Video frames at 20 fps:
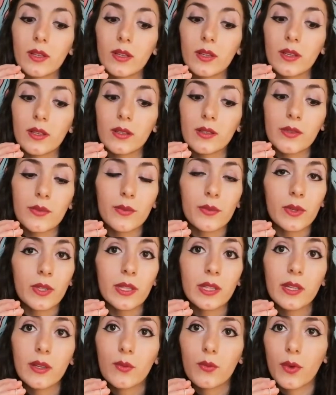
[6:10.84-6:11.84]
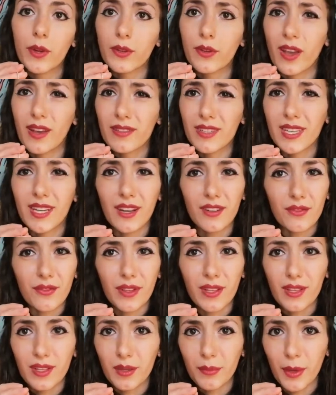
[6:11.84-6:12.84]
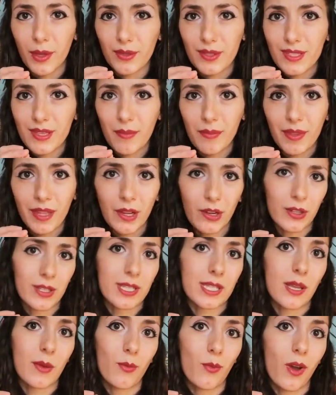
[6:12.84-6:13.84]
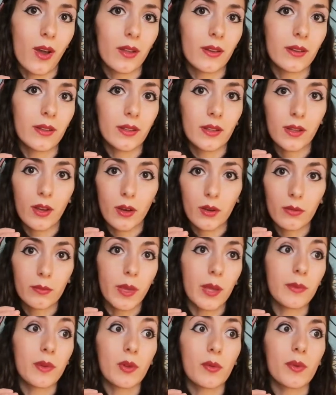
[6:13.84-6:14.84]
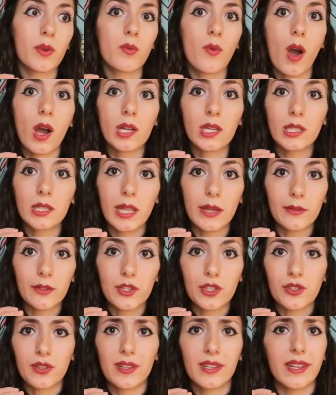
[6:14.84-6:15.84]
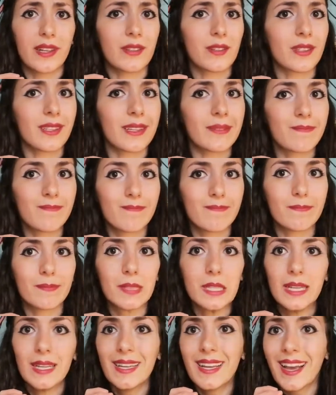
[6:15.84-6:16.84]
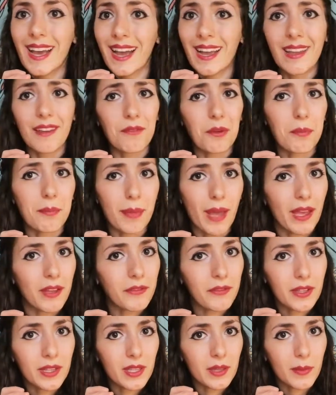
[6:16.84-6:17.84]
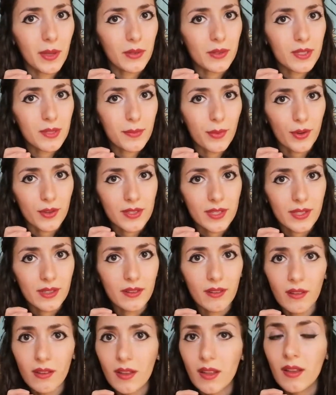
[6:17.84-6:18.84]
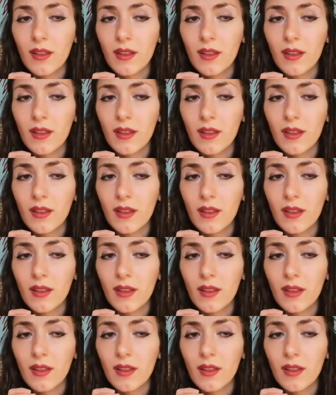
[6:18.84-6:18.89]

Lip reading: it's really when you have a gut feeling about something or someone, maybe you'll be walking down the street and you're like, I have a bad feeling about this person.